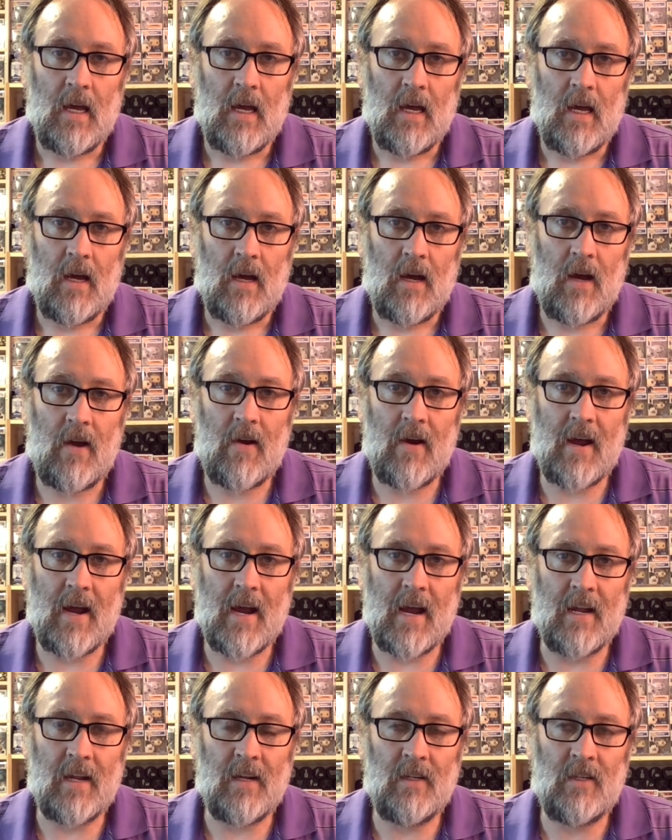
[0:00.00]
all
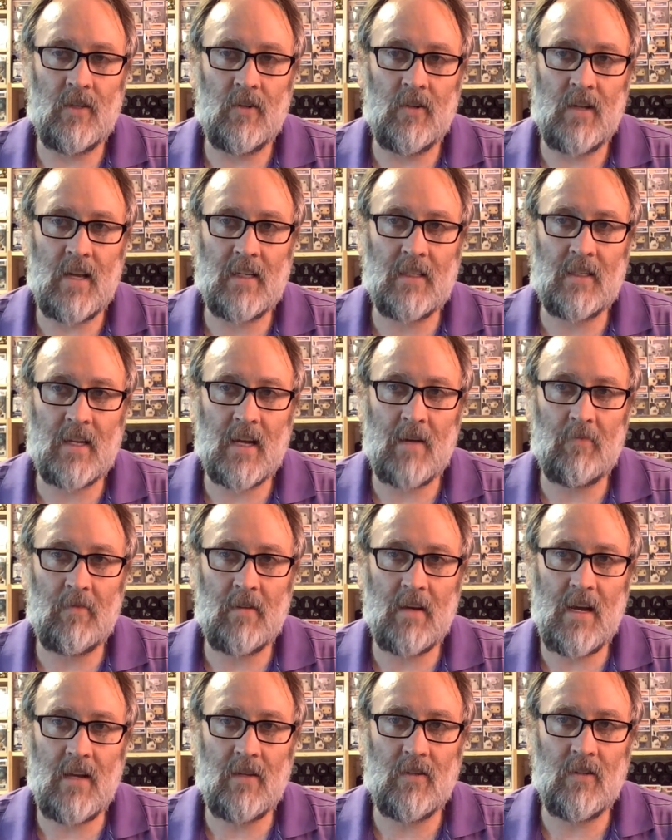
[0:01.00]
right, until next time,
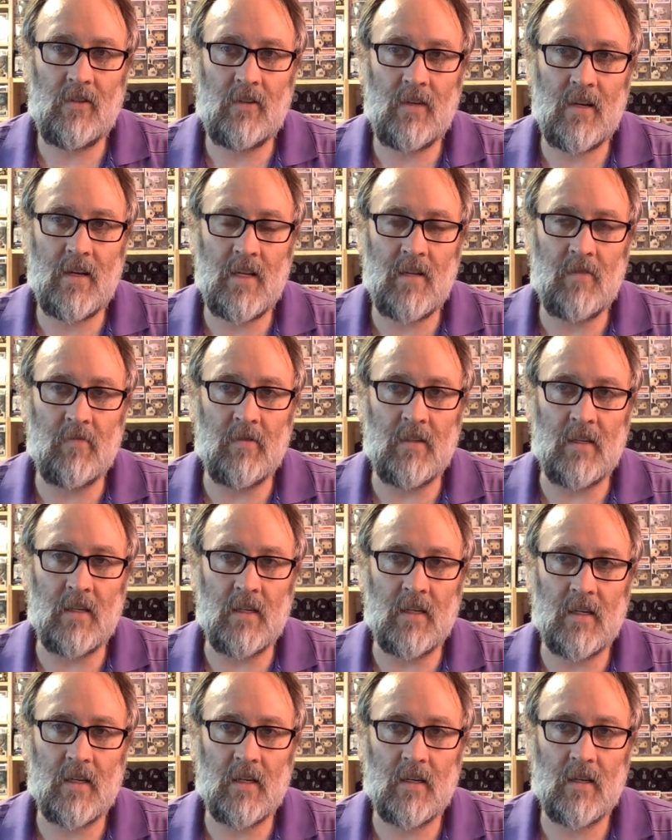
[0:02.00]
ladies and gentlemen,
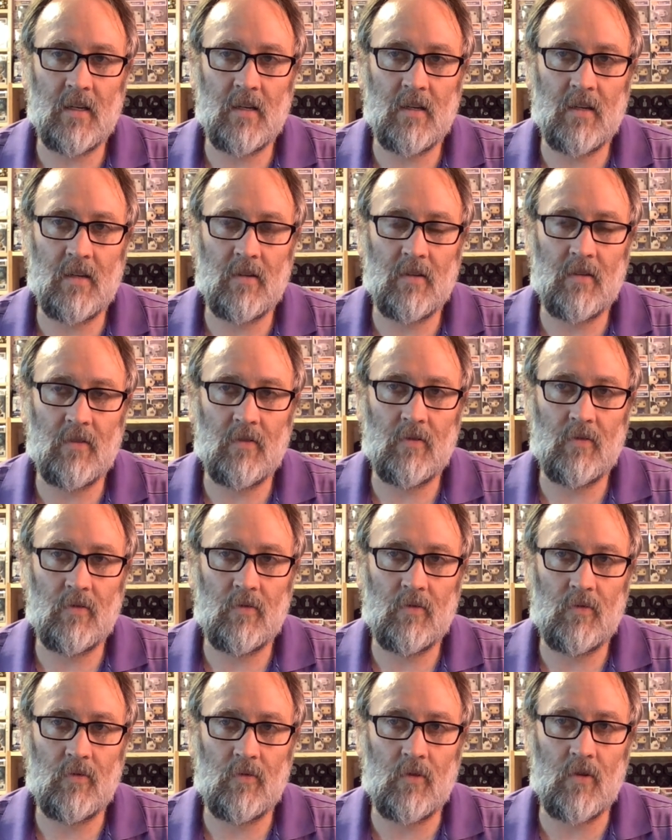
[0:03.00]

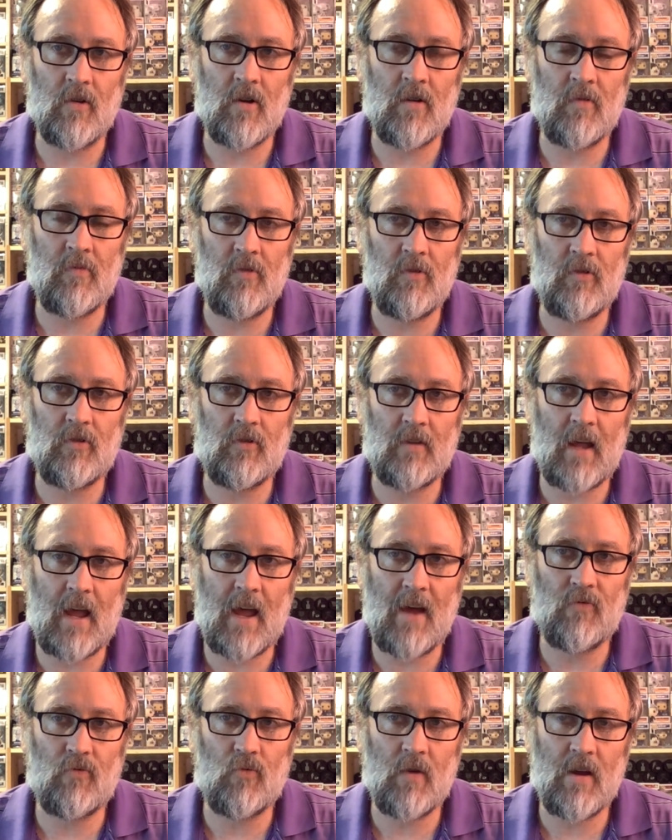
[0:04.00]
we're almost
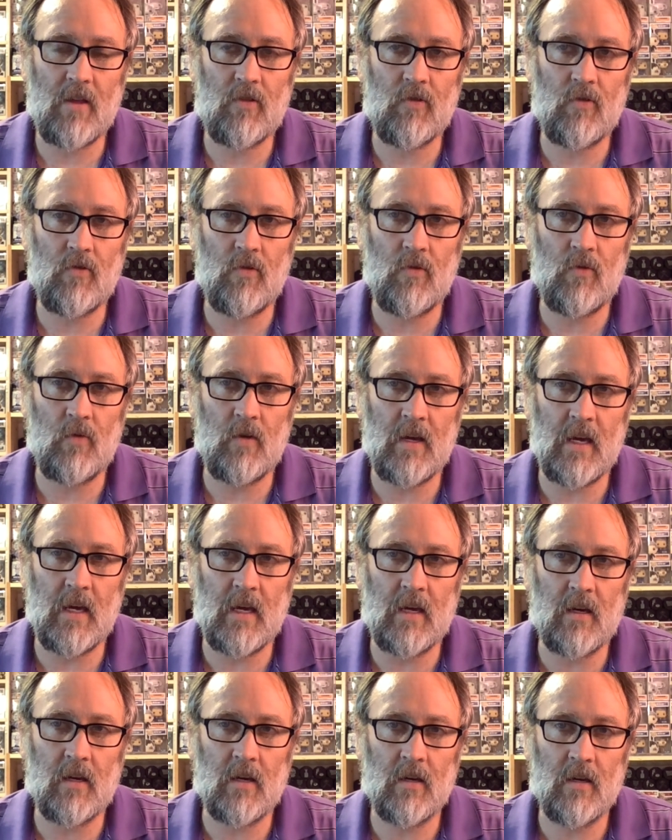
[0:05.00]
halfway through the week.
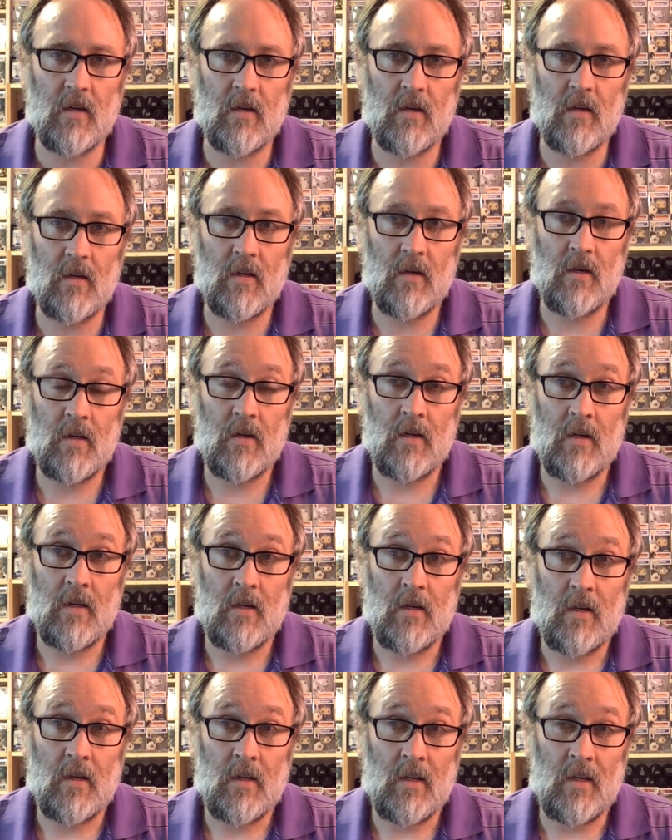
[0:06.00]

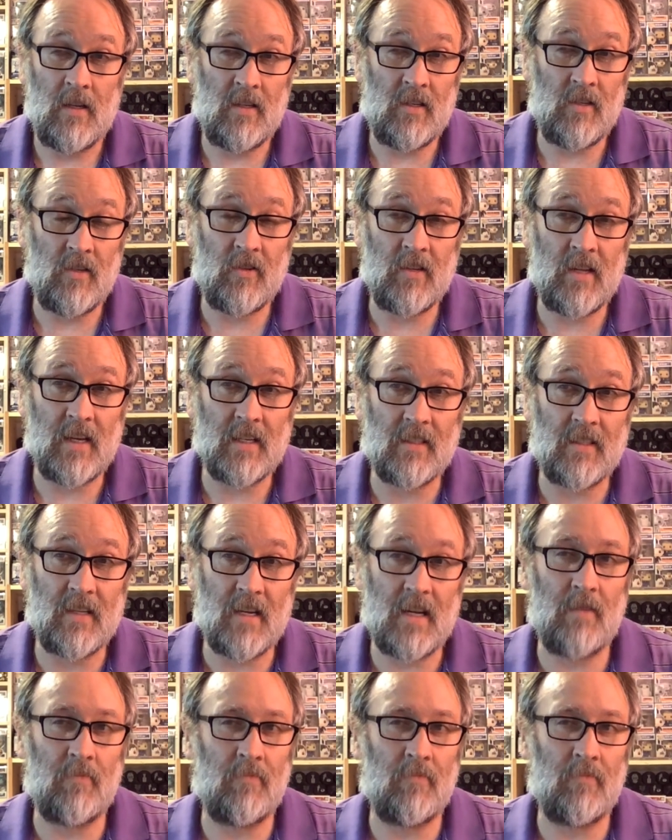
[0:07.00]
Until next time.